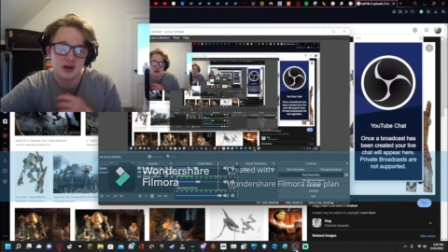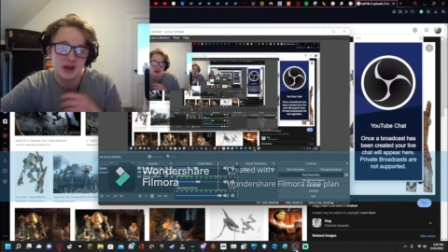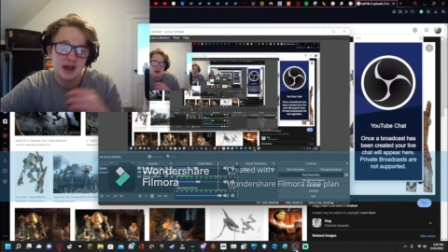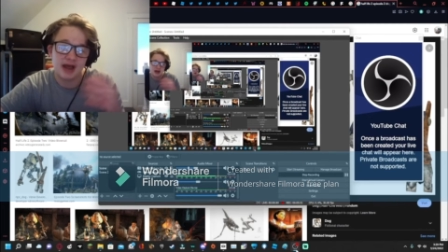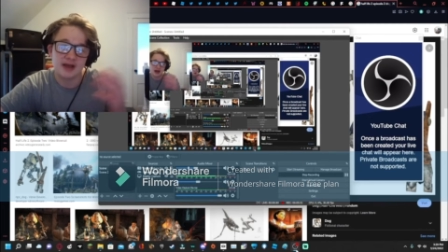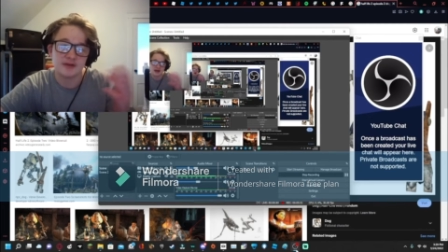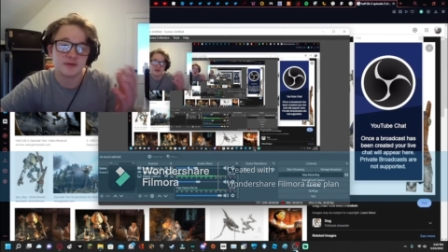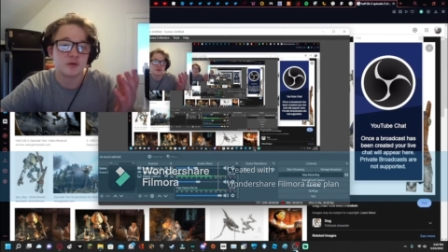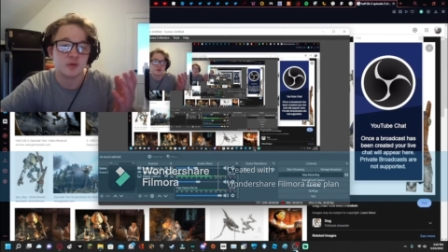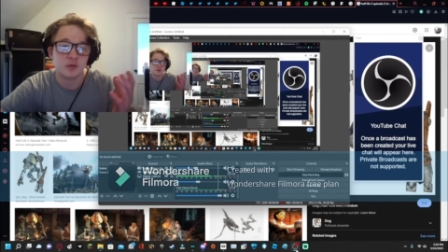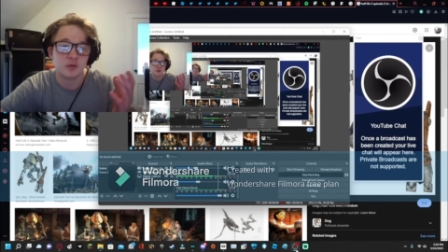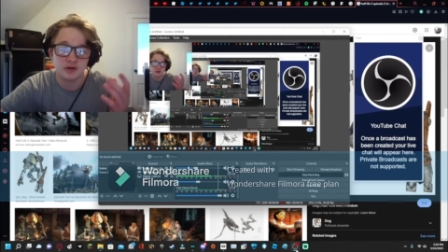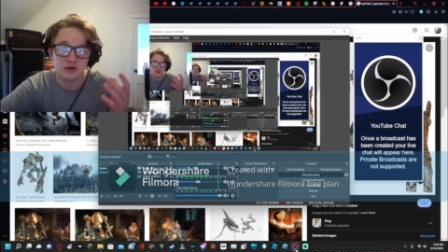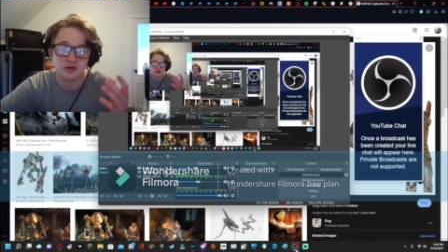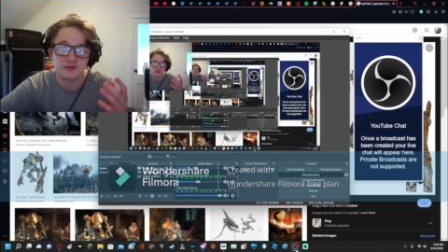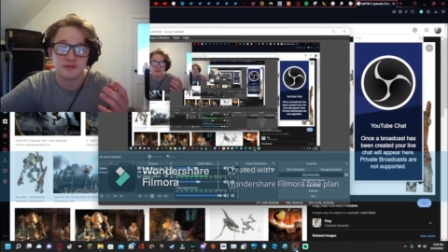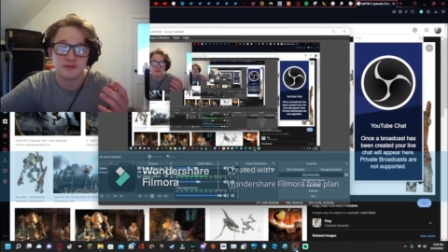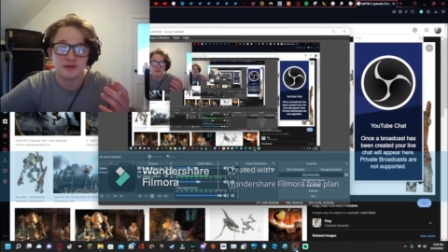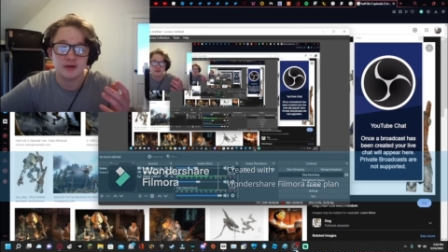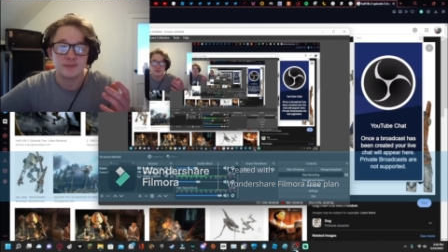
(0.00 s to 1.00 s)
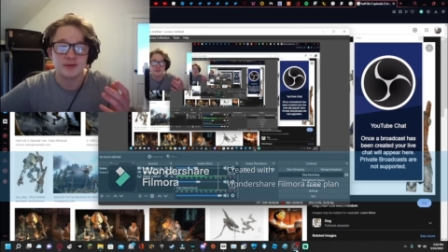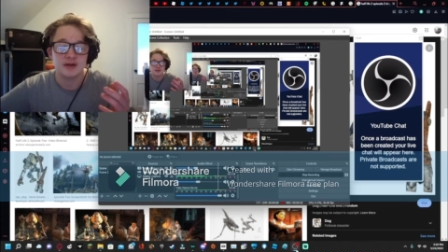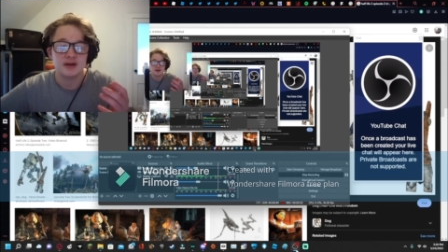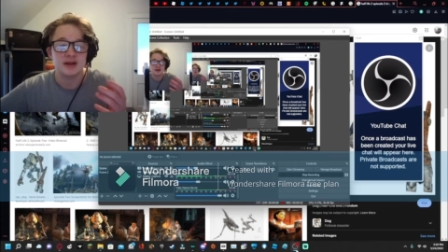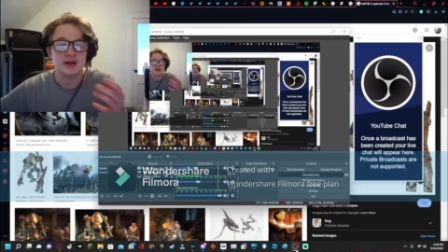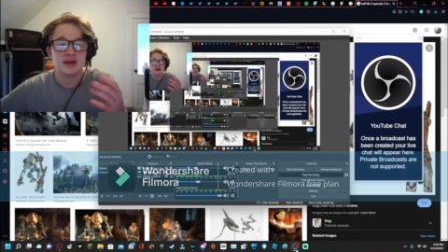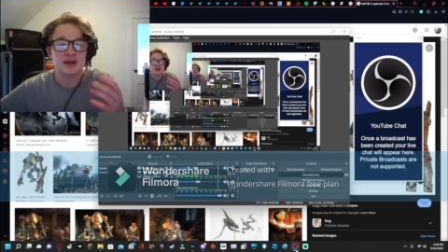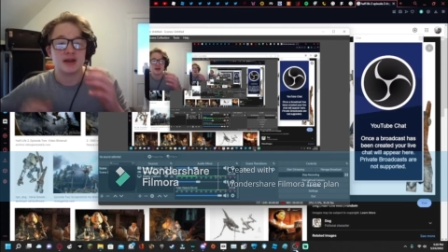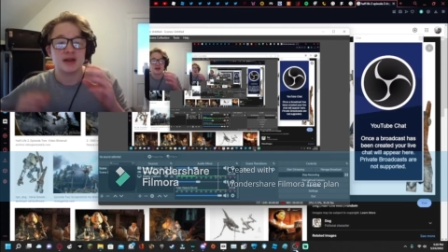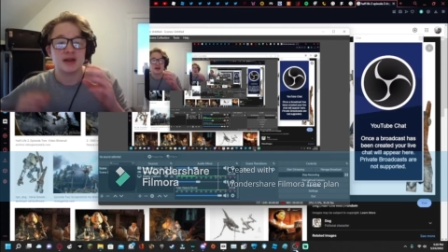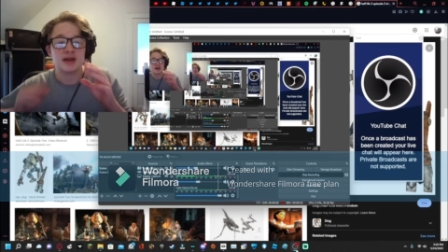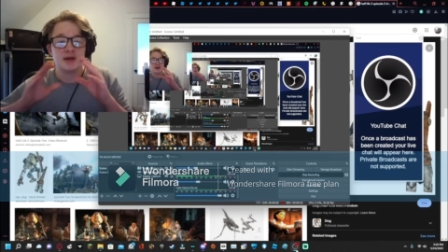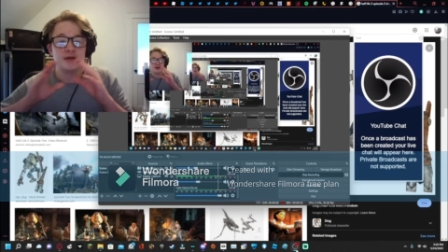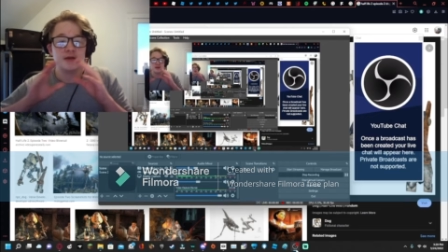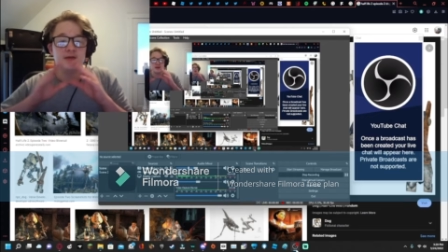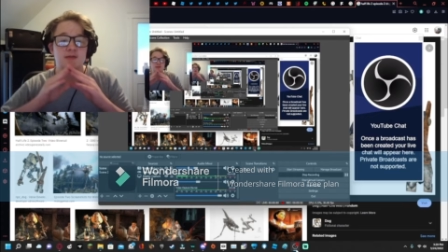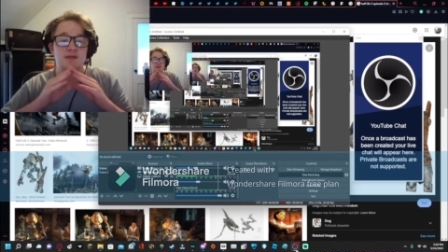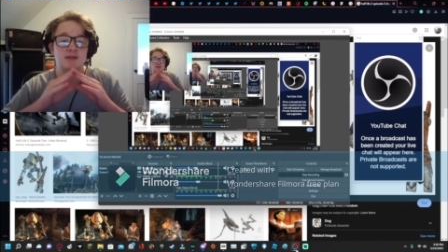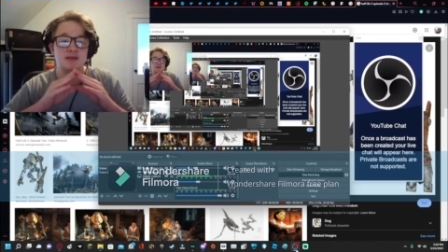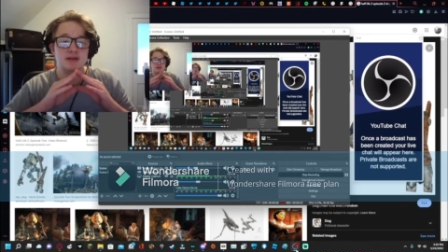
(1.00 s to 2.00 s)
as Gordon Freeman,
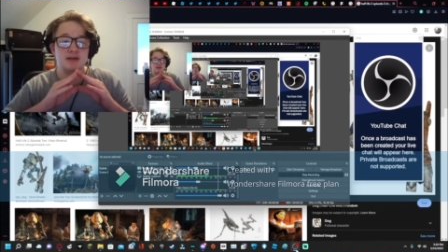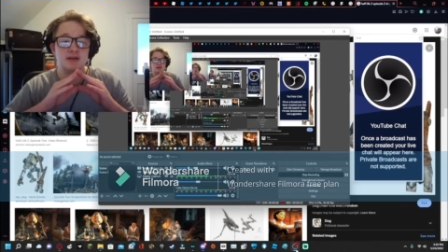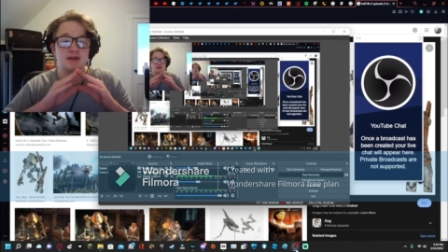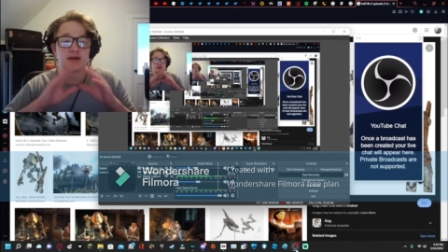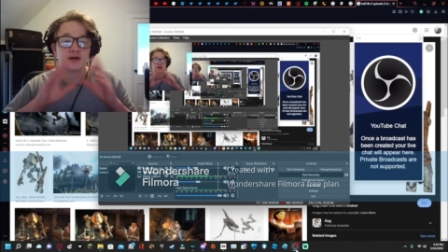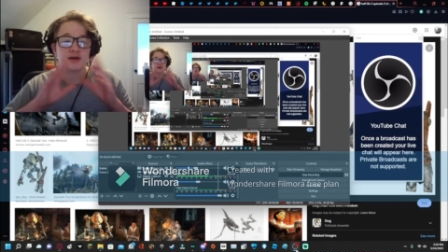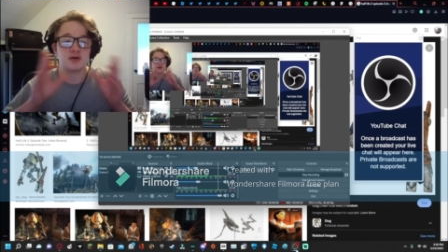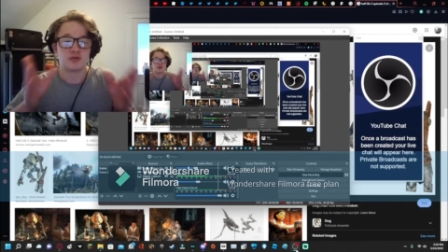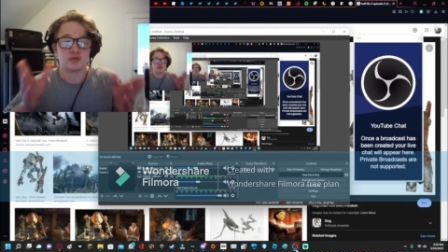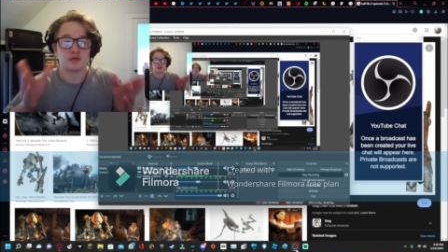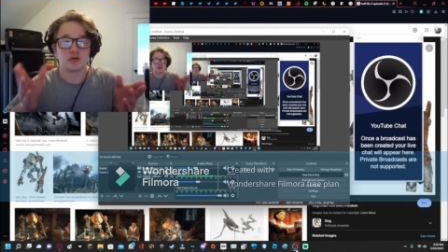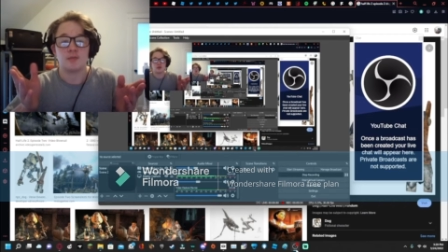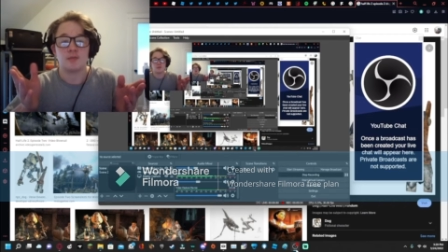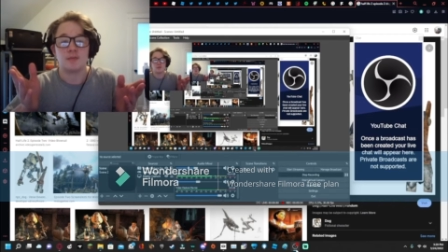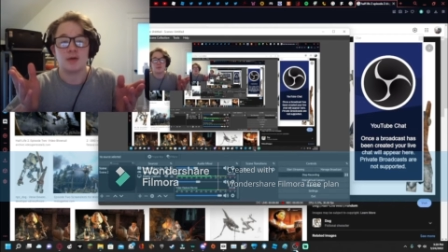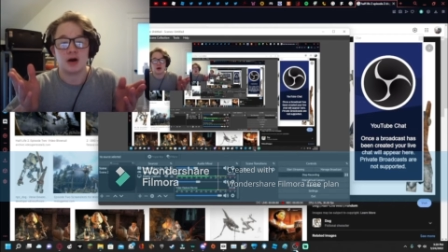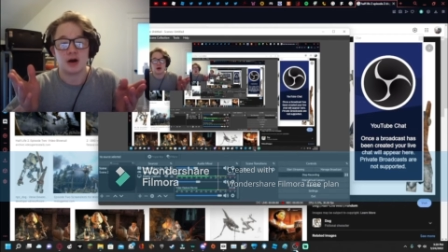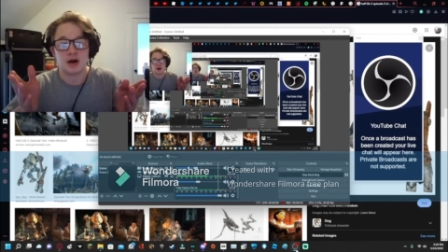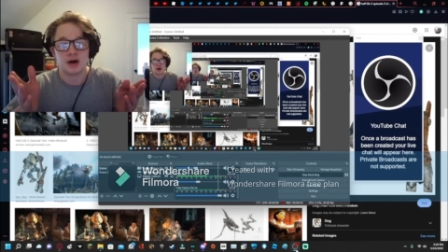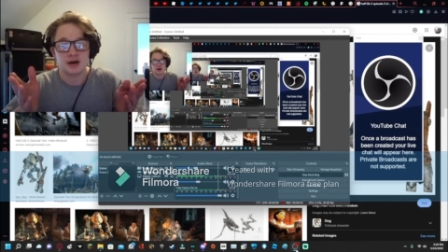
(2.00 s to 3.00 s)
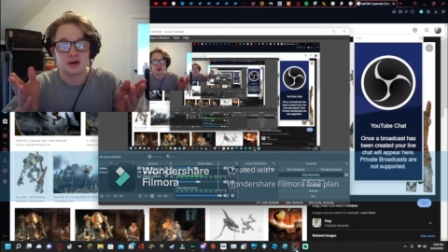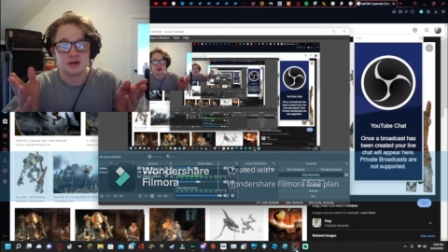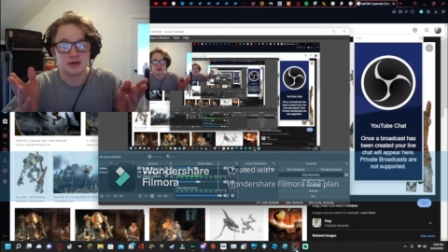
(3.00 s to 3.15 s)
the crowbar.